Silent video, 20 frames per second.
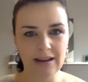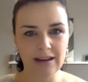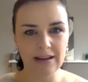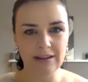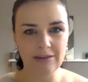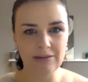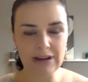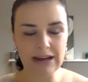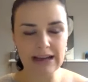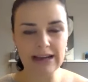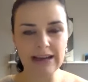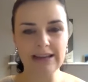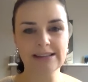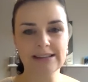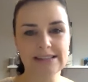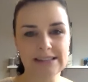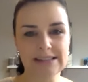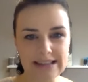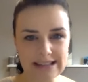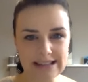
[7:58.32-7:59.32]
really
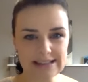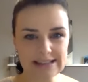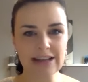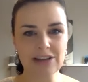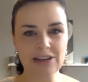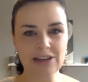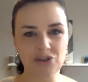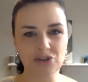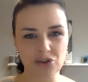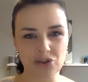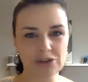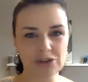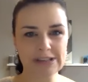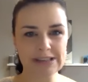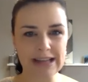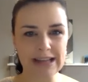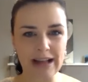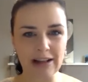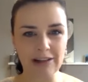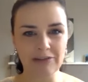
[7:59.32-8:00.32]
sees their true
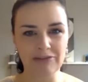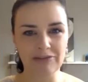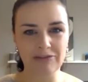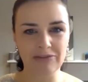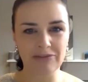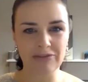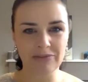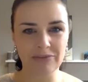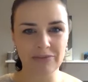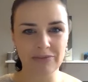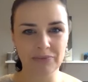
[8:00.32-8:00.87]
self?